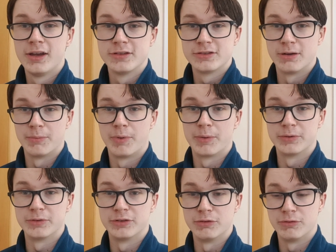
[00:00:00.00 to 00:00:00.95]
so I'm
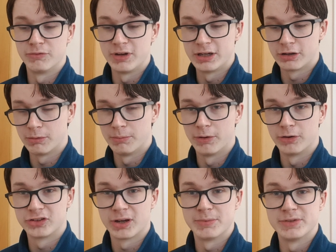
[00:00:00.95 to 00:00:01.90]
probably going to read a couple more
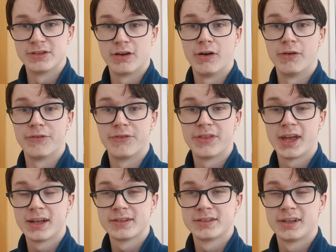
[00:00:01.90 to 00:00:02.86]
chapters of
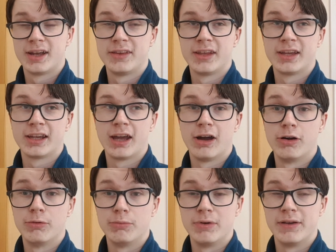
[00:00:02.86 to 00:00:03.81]
that and then get
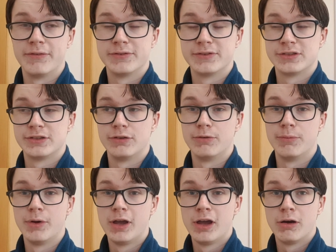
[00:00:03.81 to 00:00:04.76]
on with
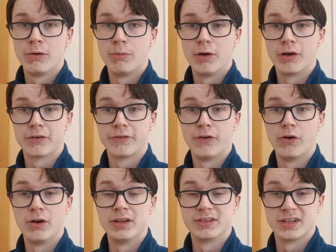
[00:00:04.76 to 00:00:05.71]
some work
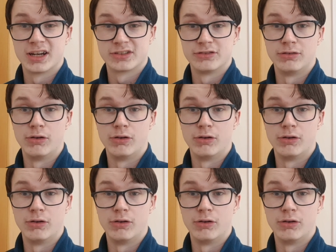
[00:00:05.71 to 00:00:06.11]
for international